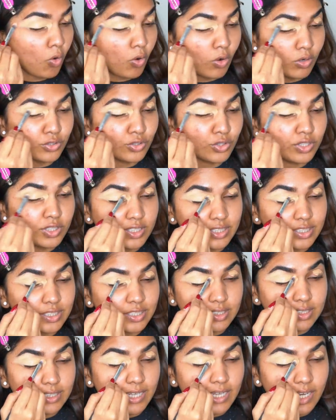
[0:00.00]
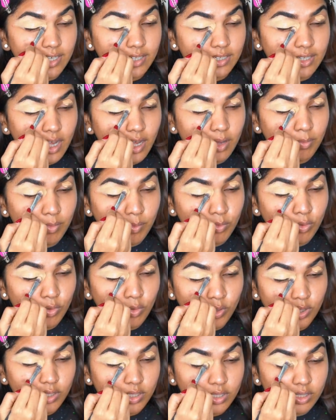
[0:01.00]
Also, this is the second time I'm
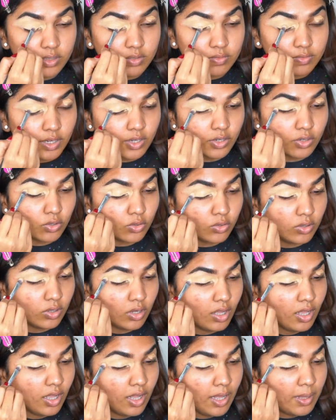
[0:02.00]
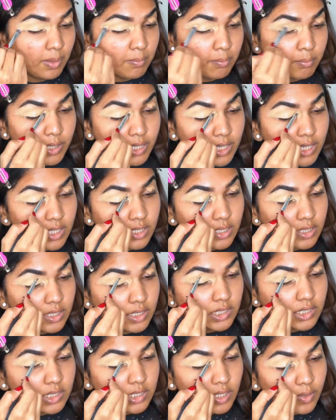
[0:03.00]
doing this video
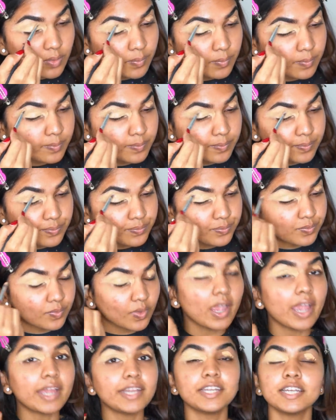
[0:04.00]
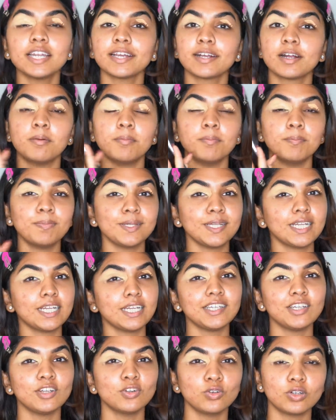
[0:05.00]
because I did a
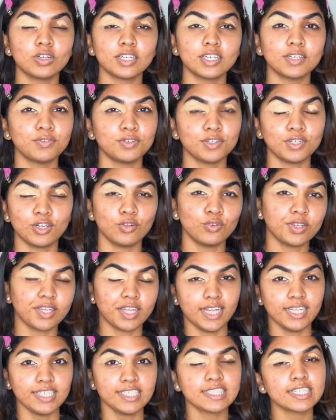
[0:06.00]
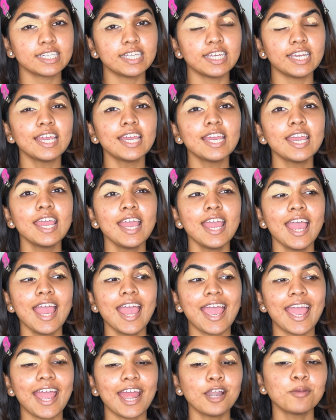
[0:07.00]
completely look, different look yesterday
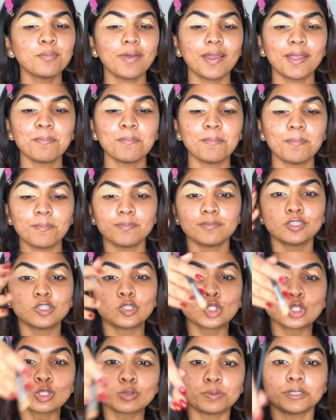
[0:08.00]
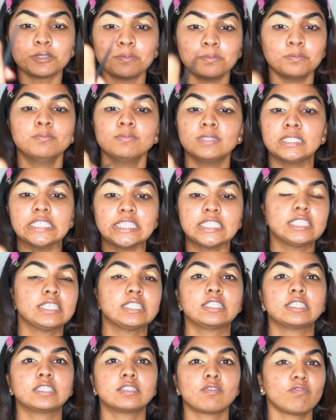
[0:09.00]
and my stupid mic
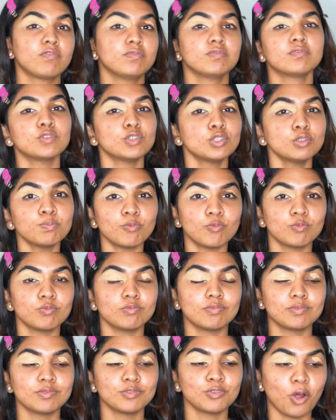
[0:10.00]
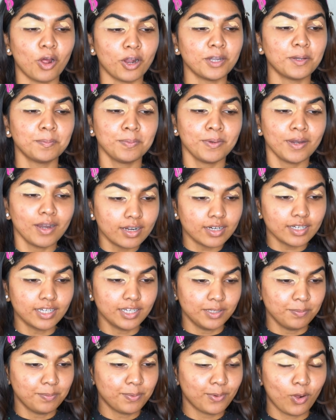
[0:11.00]
was not plugged
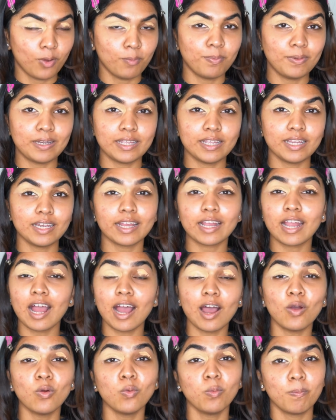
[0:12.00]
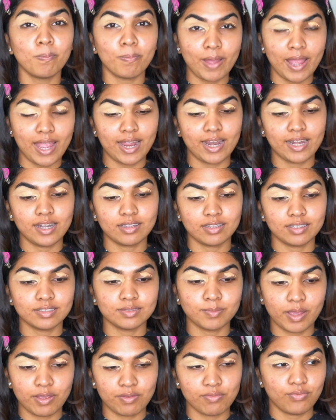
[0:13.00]
in properly. Like how bad is
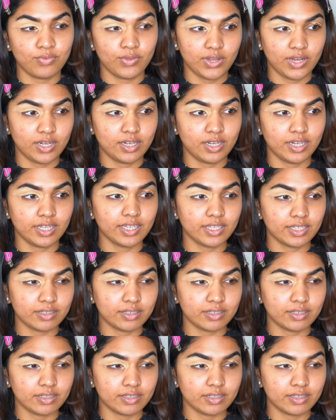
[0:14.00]
my fate? Like